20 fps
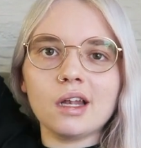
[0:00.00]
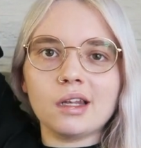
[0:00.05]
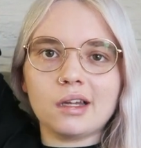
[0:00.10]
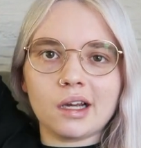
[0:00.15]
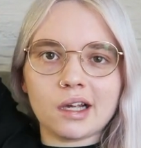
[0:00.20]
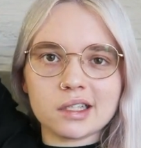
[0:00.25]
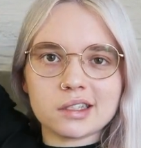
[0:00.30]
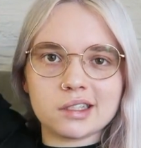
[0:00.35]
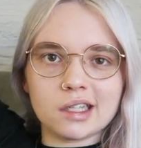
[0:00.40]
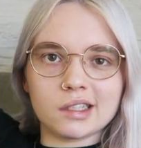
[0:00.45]

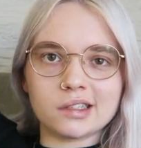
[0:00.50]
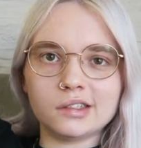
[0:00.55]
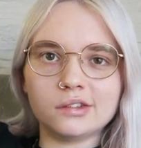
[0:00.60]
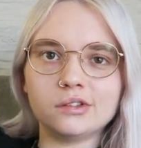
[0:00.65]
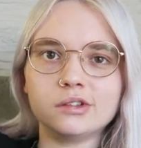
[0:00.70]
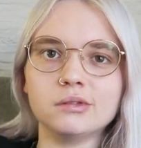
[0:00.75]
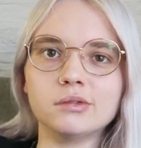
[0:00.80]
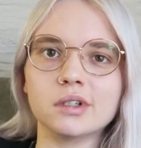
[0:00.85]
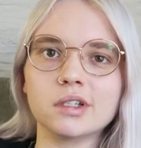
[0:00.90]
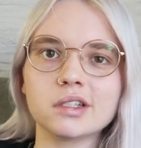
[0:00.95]
Like I said,
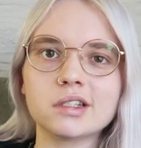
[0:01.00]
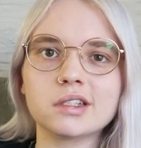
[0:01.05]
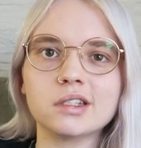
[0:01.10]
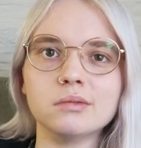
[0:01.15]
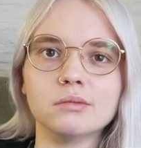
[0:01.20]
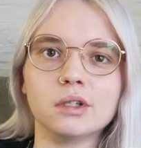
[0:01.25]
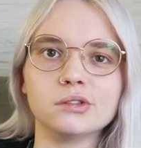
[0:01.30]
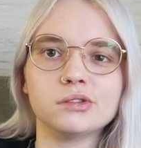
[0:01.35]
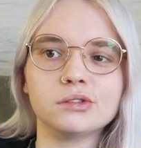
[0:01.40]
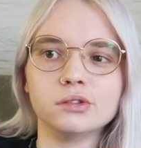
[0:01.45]
if you want to
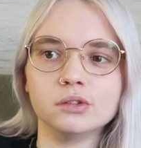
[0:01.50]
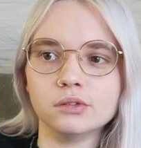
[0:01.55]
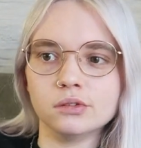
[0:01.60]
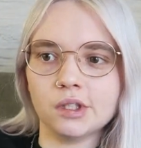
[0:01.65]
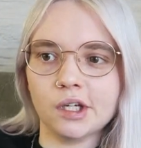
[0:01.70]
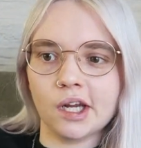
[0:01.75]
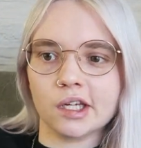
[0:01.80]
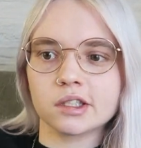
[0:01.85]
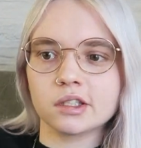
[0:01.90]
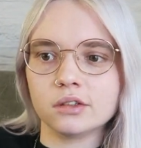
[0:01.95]
see my full
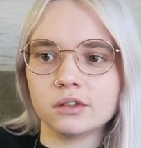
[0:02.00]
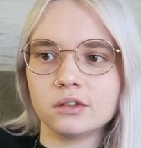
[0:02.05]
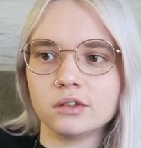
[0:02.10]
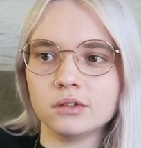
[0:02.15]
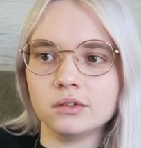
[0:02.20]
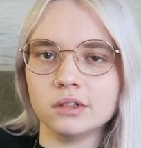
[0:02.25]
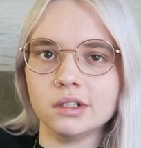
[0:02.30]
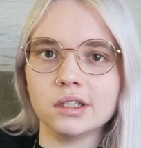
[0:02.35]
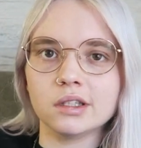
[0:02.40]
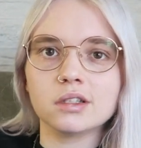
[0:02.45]
reaction
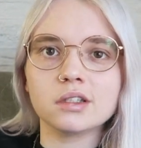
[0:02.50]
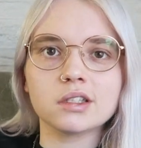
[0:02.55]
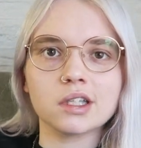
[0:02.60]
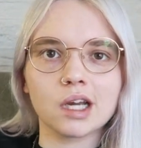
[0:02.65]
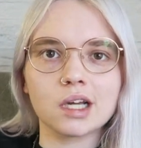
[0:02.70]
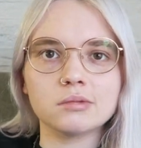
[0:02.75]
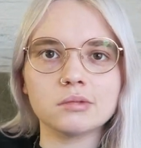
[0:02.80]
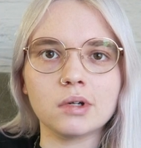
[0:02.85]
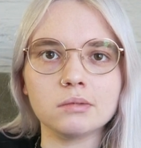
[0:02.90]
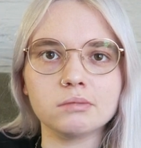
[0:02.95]
to it,
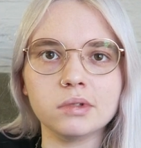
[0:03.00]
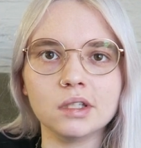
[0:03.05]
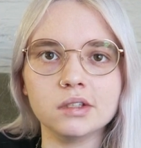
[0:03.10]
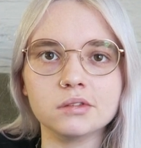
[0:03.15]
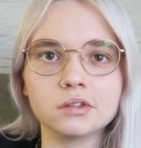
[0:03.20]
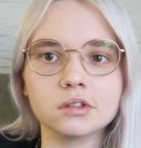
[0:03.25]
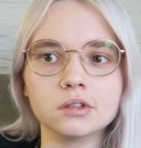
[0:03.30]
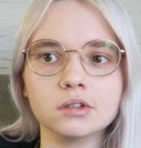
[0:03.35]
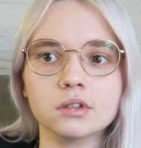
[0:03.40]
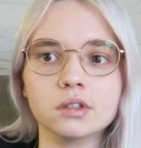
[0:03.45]
check out my
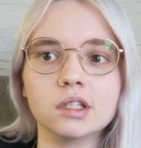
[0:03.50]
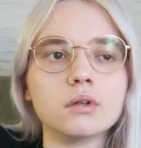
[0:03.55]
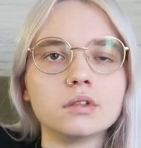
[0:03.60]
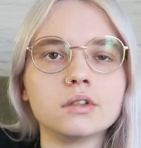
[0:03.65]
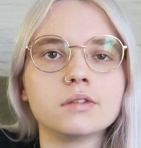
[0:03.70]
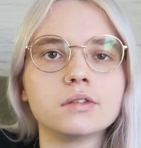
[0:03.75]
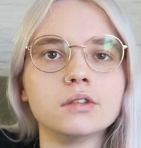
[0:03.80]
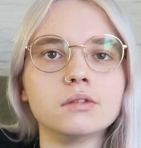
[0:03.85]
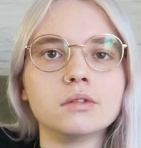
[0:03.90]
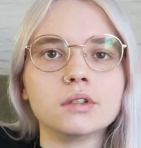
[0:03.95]
Patreon. Or
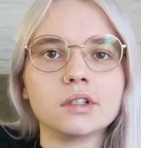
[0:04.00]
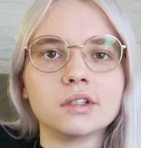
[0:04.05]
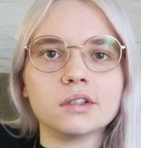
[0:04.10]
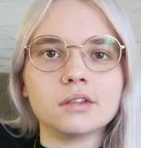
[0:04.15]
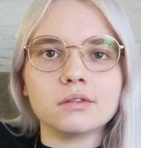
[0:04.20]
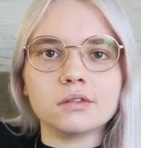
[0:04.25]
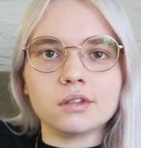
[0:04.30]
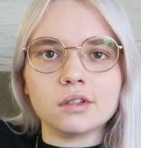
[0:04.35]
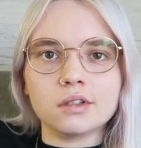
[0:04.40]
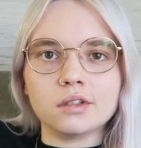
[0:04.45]
if you want
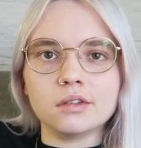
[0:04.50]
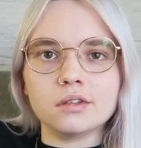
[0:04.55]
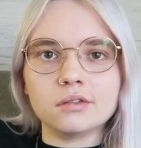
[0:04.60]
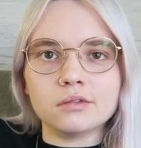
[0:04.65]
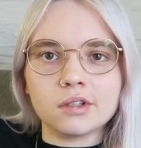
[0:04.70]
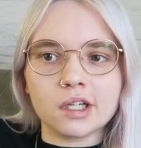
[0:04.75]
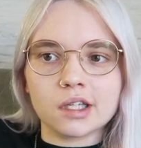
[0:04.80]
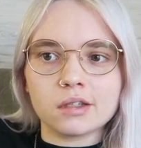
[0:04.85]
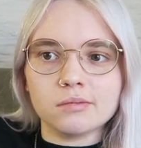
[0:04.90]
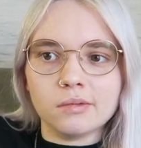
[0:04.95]
to
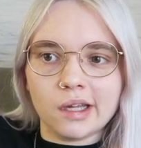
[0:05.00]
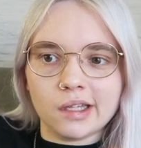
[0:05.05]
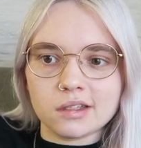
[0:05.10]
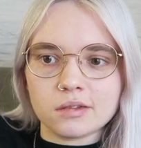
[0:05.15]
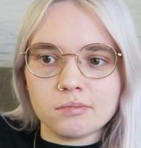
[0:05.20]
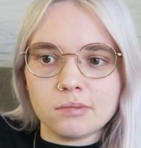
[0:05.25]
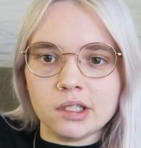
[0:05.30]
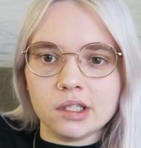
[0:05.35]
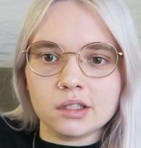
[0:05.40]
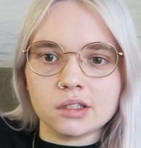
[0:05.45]

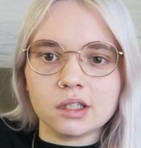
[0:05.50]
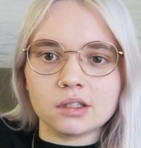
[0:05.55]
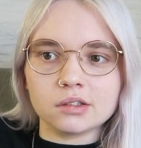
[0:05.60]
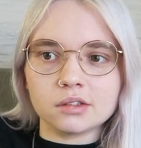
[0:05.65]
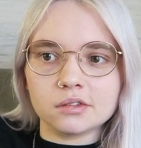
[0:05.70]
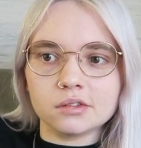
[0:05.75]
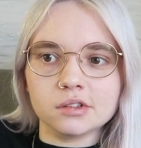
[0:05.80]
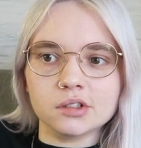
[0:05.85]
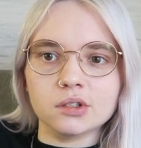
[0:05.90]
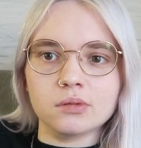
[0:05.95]
recommend me
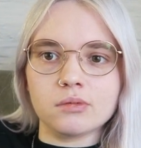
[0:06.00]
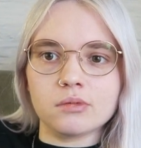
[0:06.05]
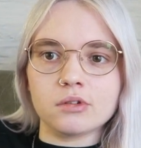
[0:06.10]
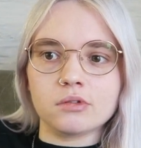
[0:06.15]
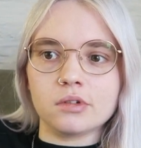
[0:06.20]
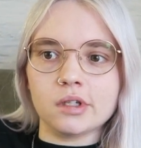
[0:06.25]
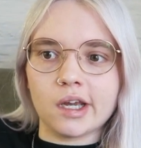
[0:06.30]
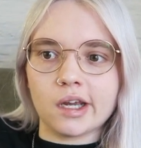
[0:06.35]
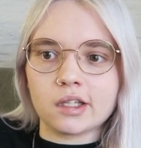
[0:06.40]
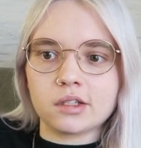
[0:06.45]
another film to
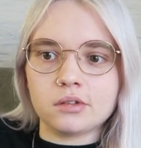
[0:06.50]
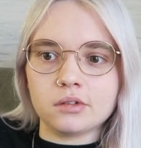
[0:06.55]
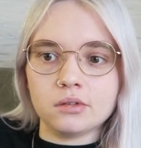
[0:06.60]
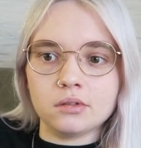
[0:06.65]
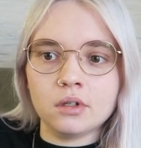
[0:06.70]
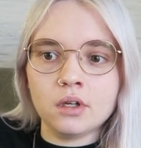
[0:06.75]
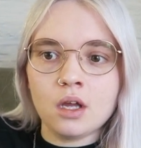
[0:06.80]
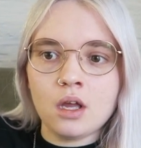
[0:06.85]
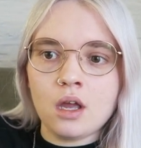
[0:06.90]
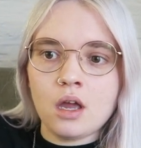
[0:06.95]
react to.